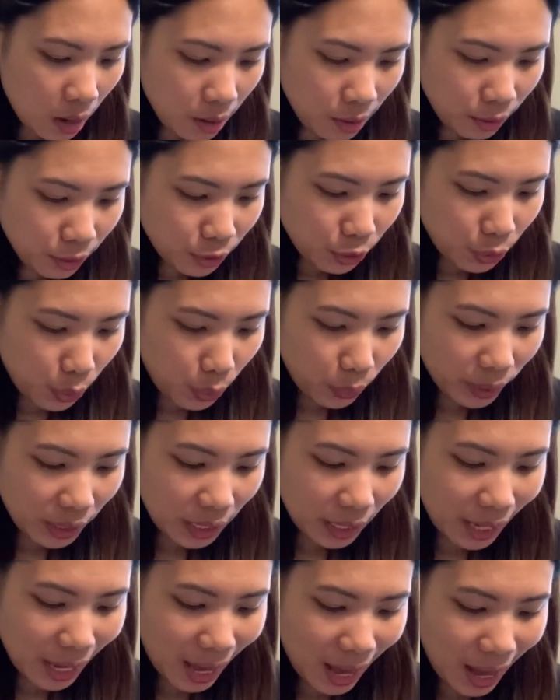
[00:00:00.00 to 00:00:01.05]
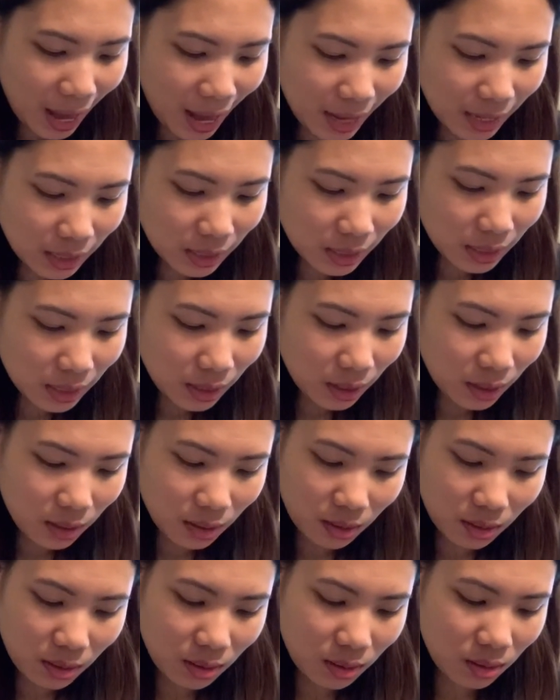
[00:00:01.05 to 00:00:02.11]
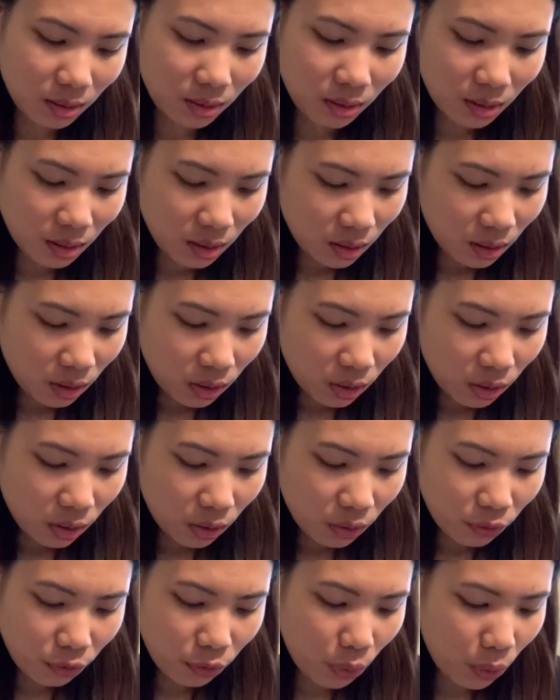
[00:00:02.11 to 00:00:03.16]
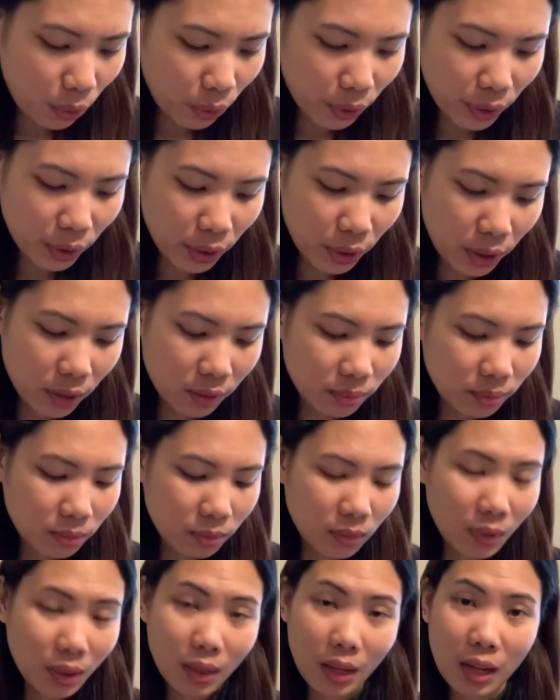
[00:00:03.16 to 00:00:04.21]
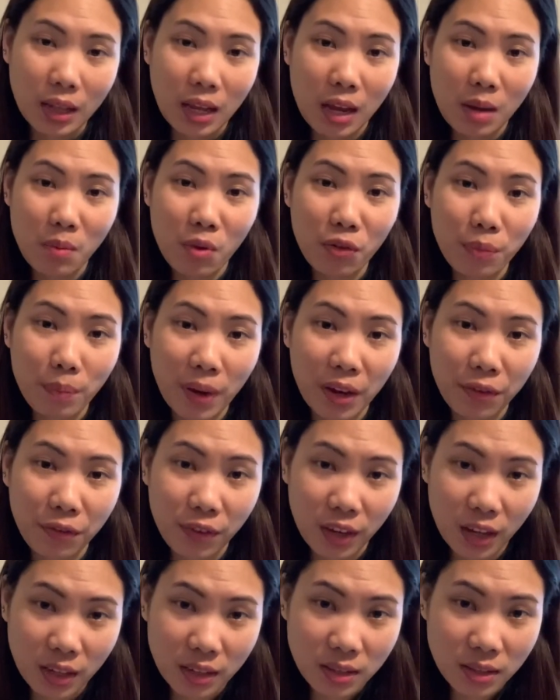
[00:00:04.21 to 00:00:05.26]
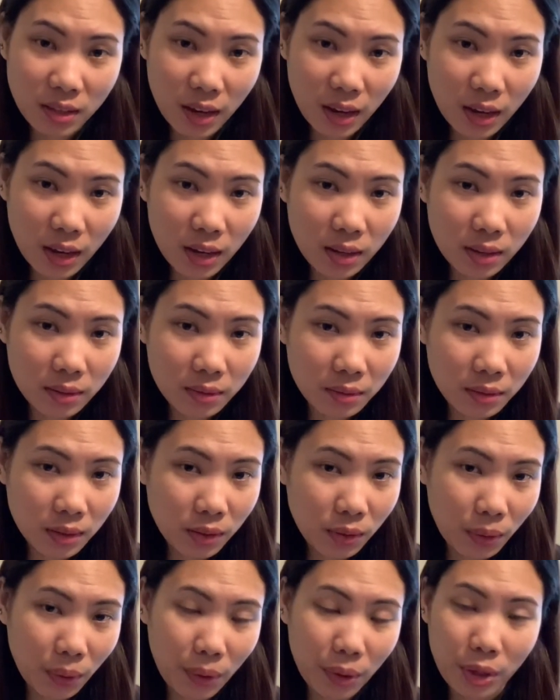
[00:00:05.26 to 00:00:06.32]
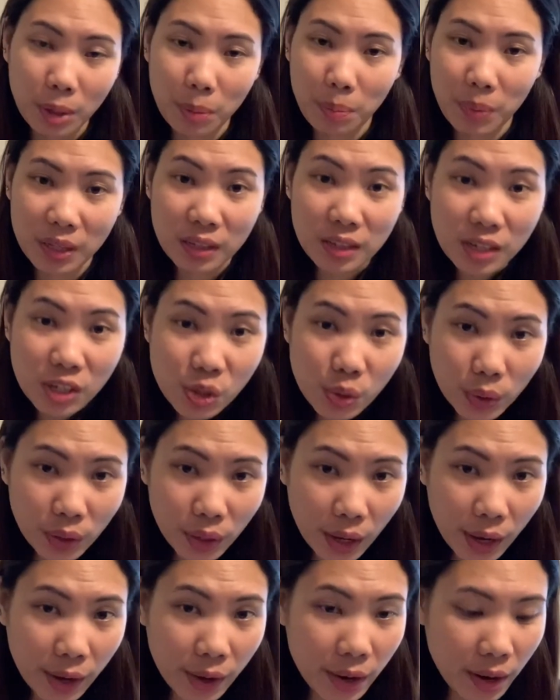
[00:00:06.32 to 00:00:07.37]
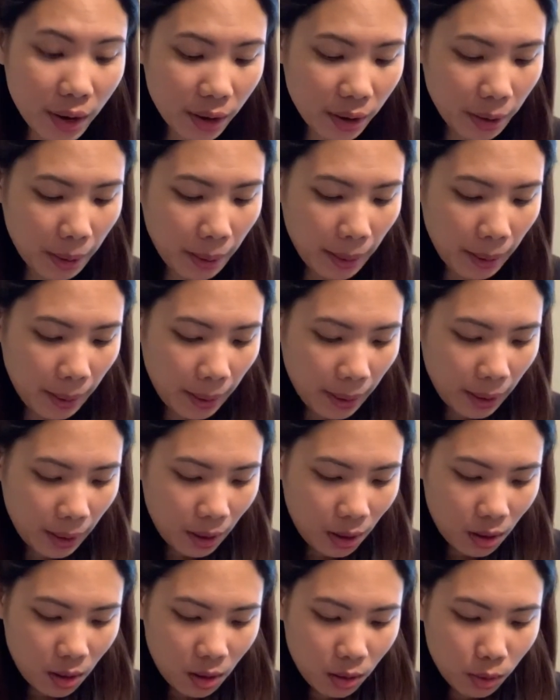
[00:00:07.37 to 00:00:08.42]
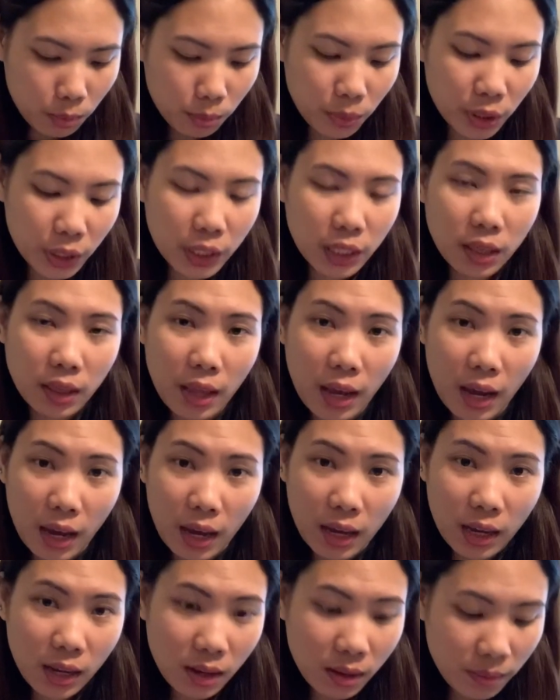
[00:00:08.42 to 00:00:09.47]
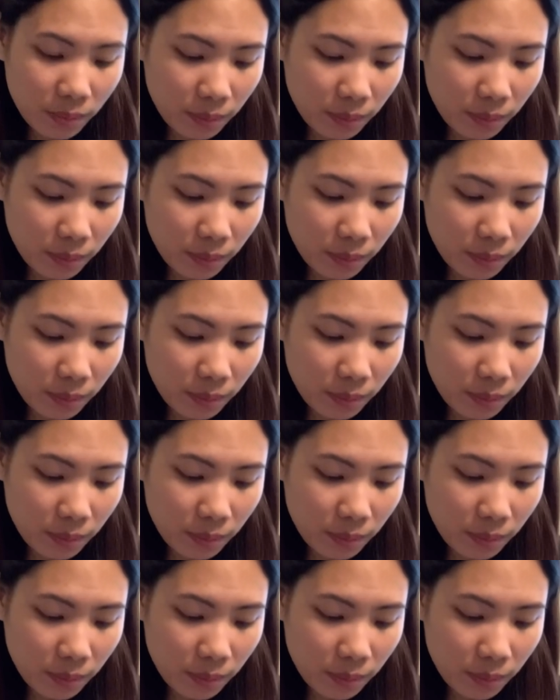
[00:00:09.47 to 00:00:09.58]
So he asked for the name of my fiance or the petitioner, birthday,